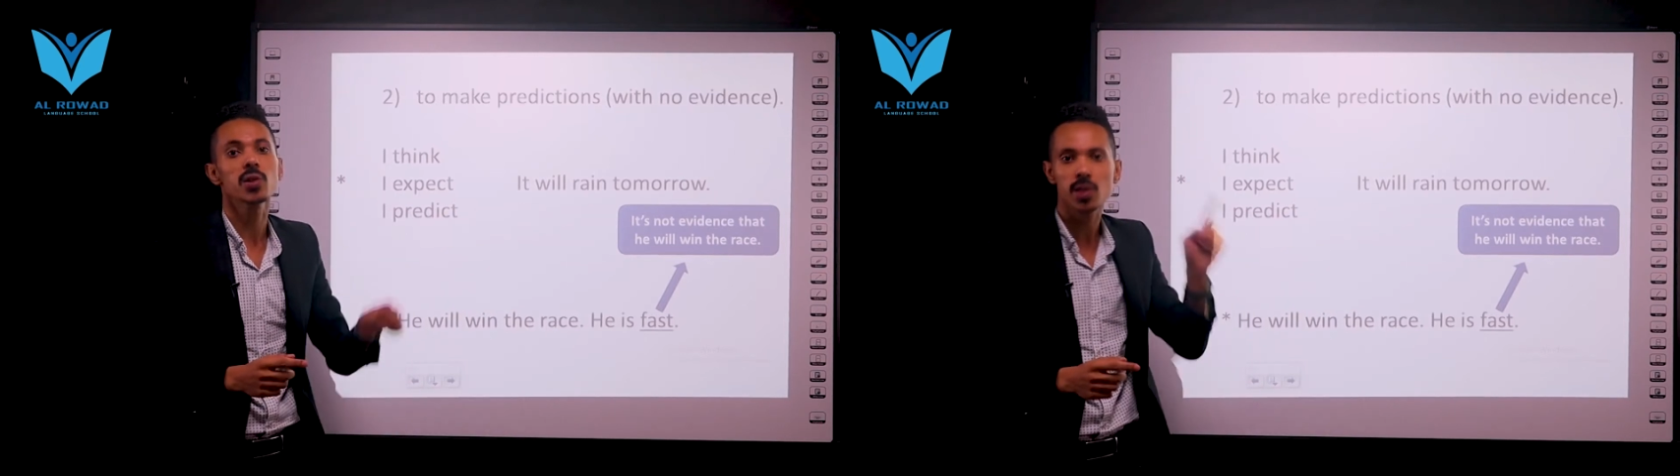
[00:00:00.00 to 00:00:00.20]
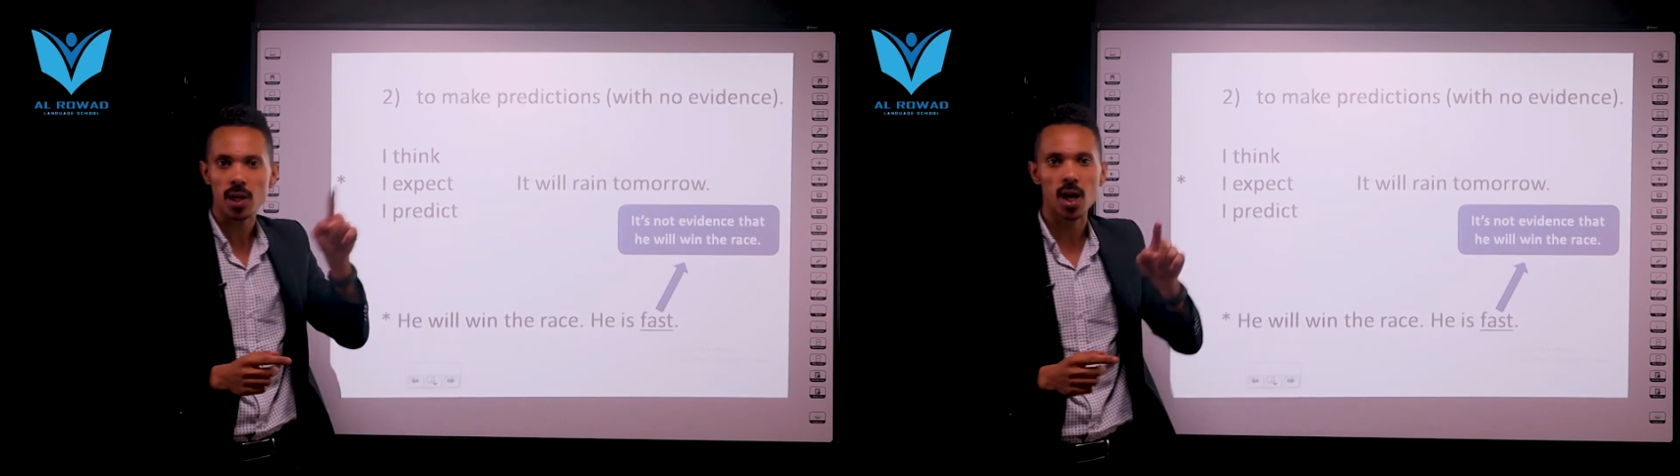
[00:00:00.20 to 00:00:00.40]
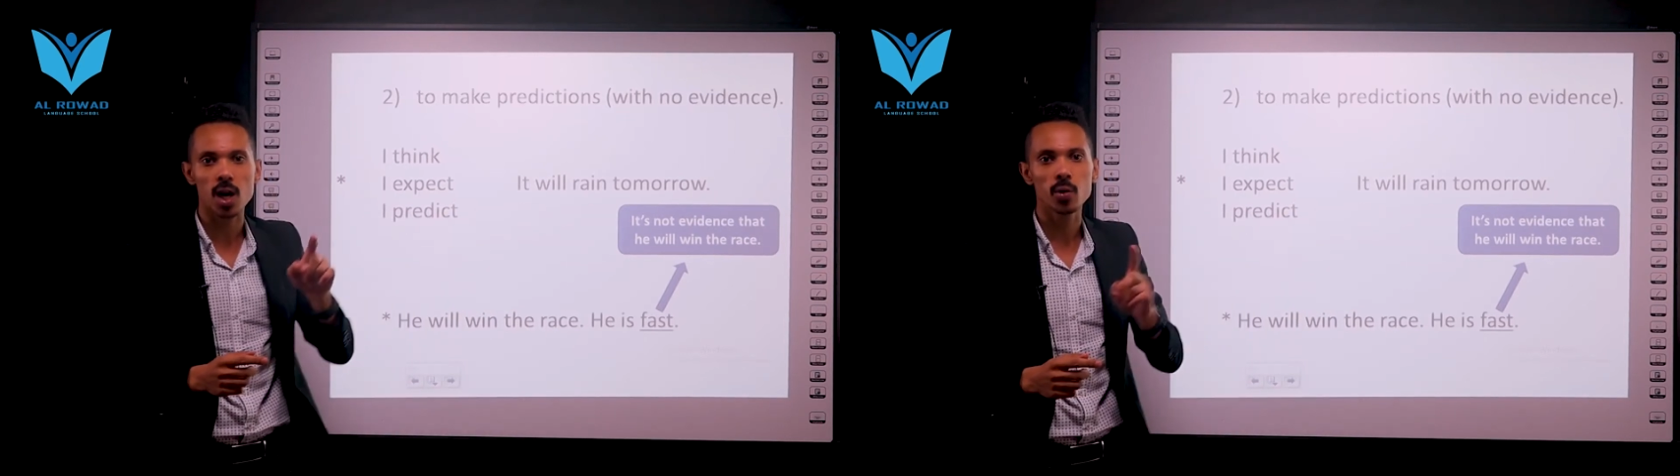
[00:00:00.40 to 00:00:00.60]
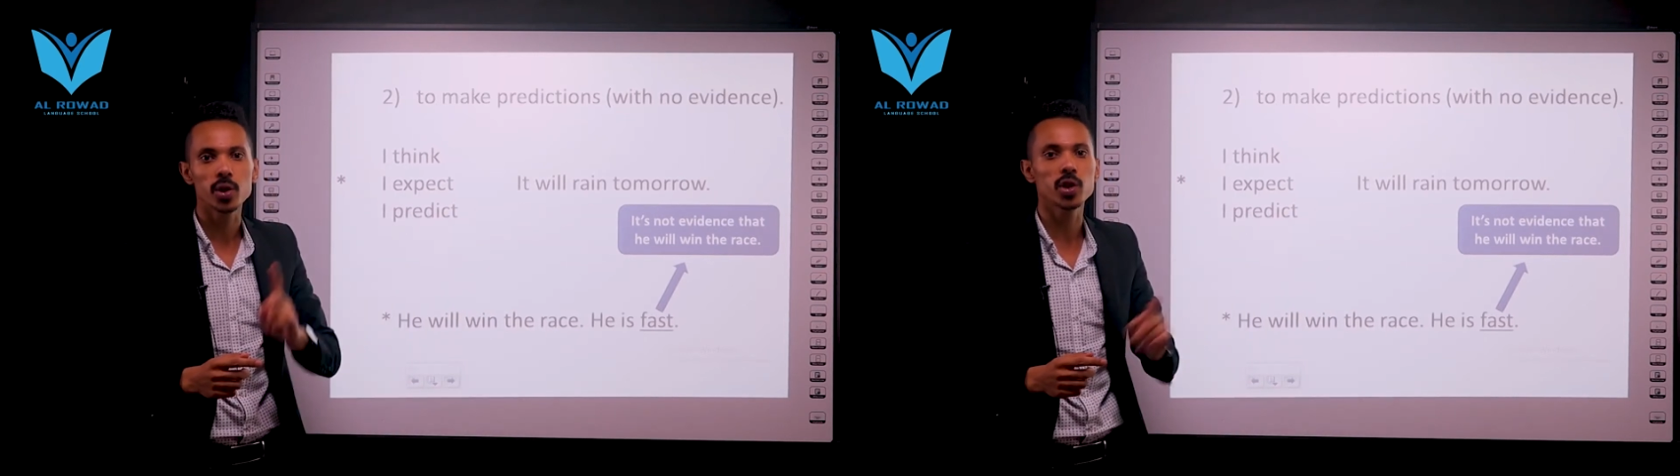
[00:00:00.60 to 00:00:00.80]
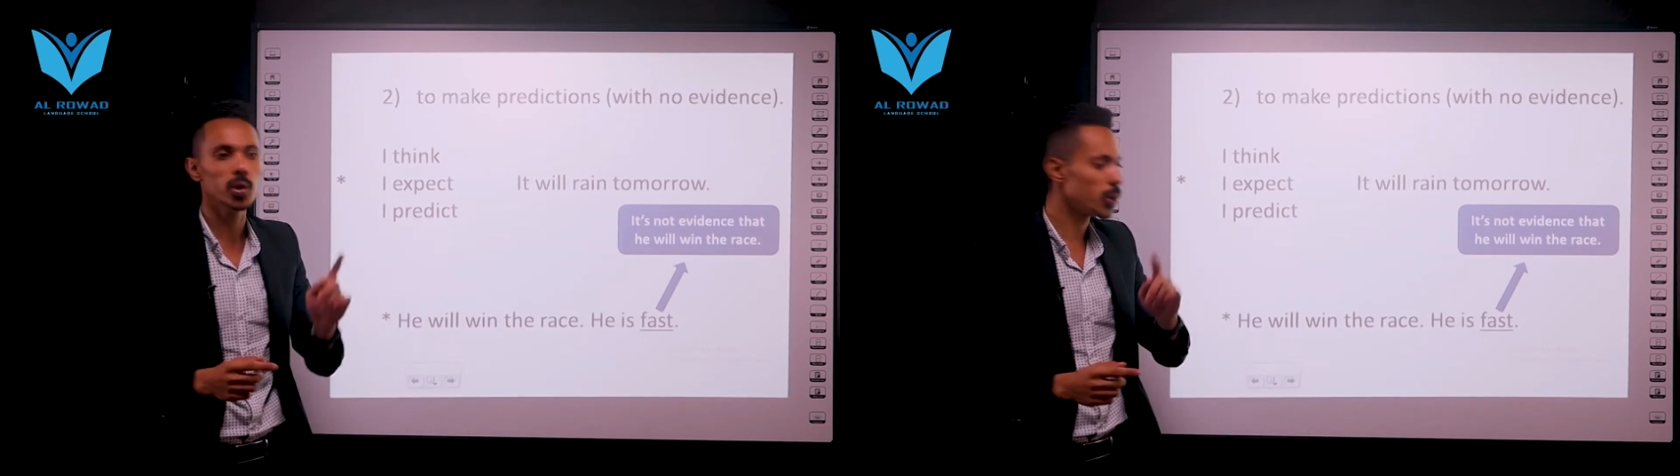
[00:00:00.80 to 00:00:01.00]
So
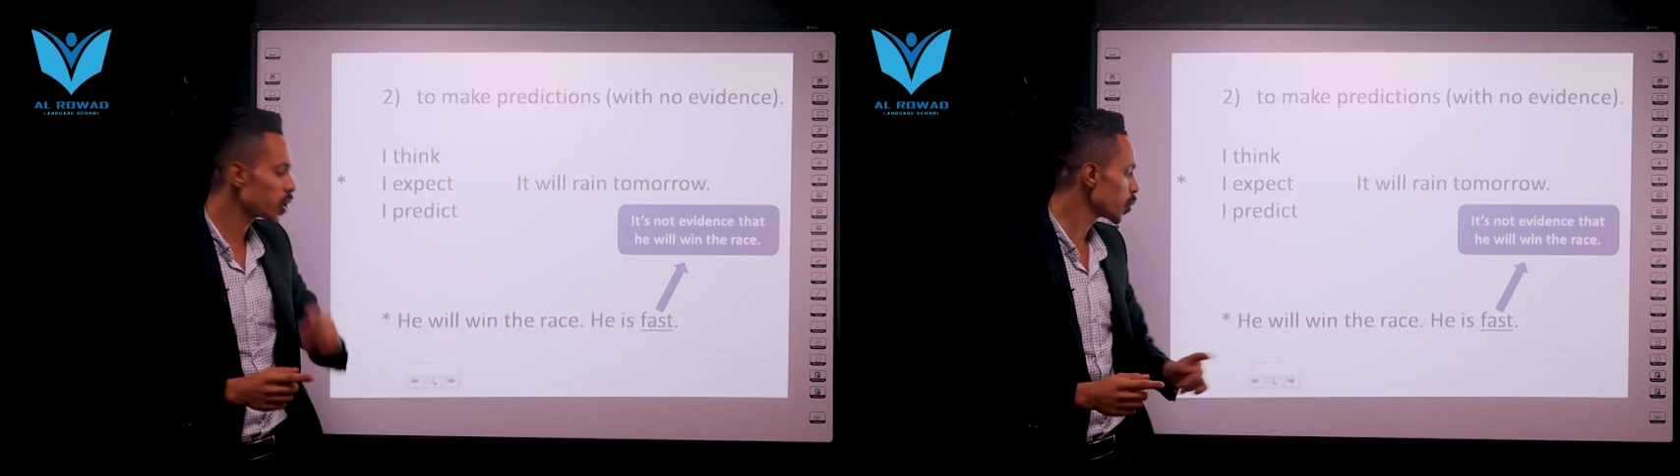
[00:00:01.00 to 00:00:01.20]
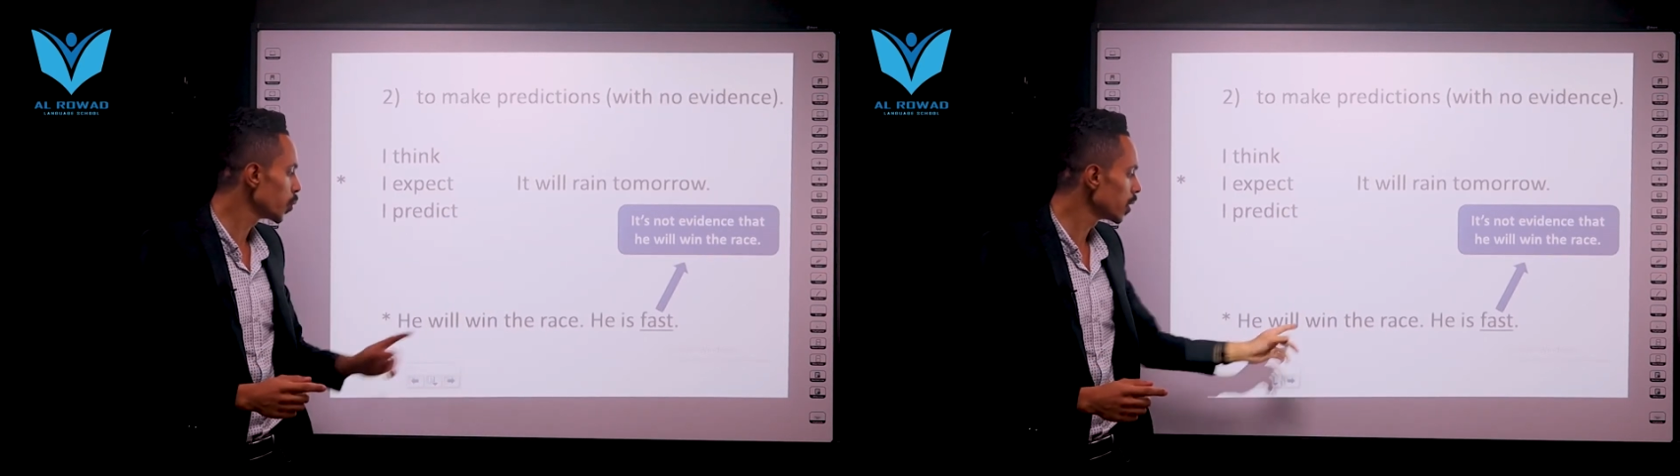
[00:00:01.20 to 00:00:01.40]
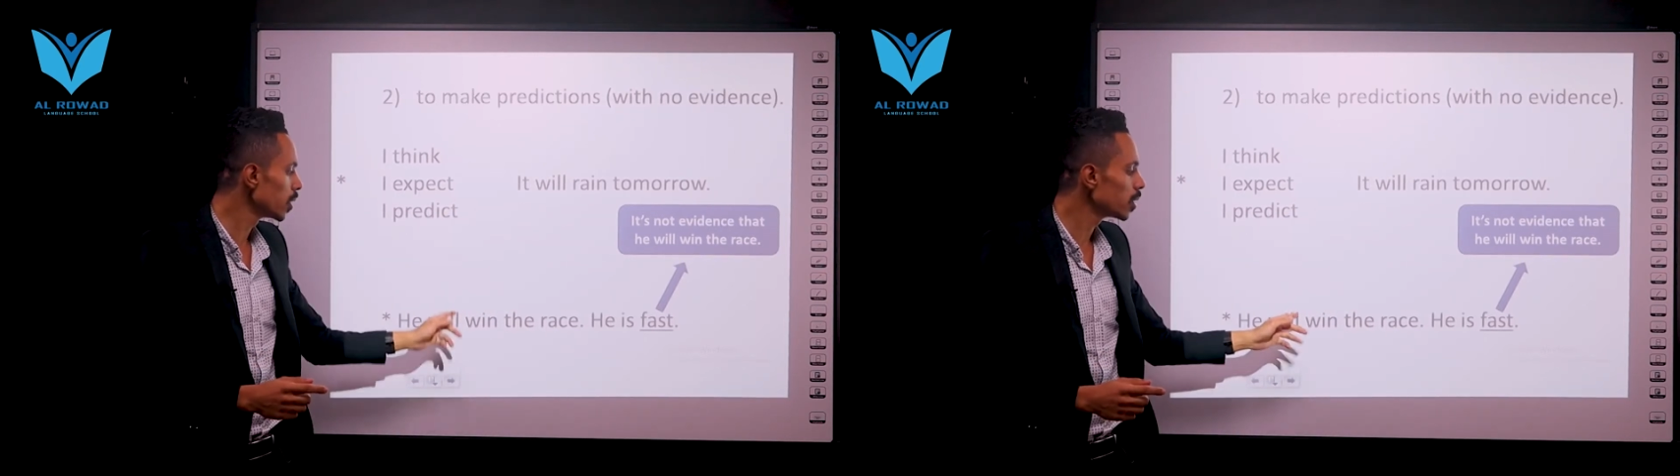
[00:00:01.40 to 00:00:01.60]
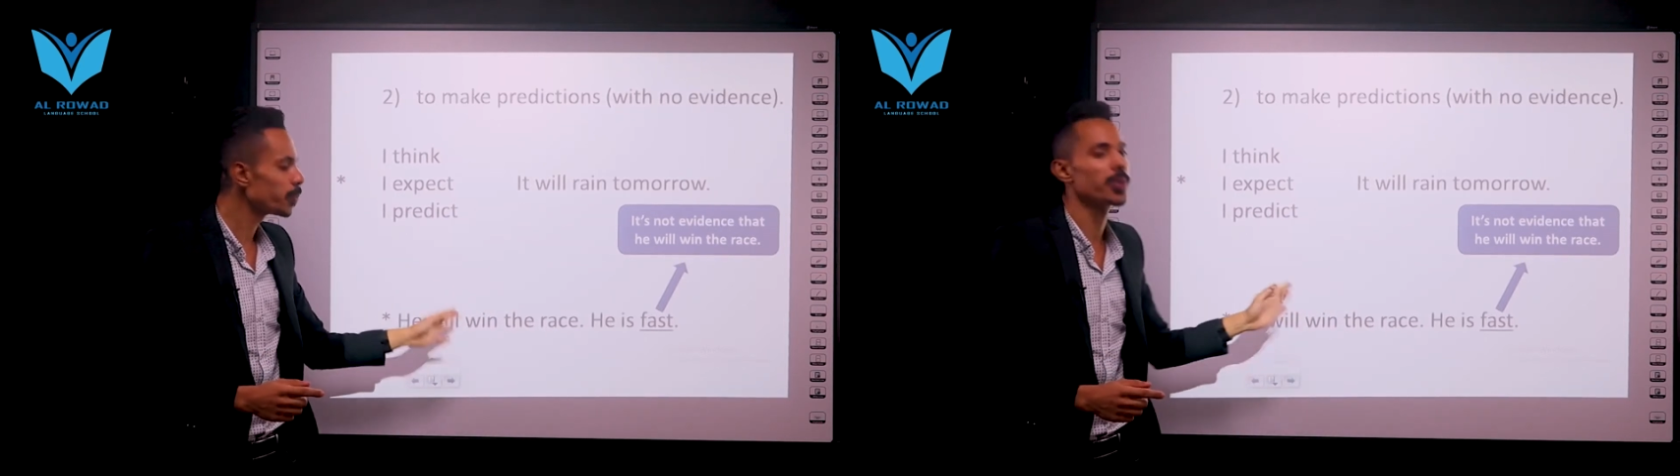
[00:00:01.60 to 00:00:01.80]
you use will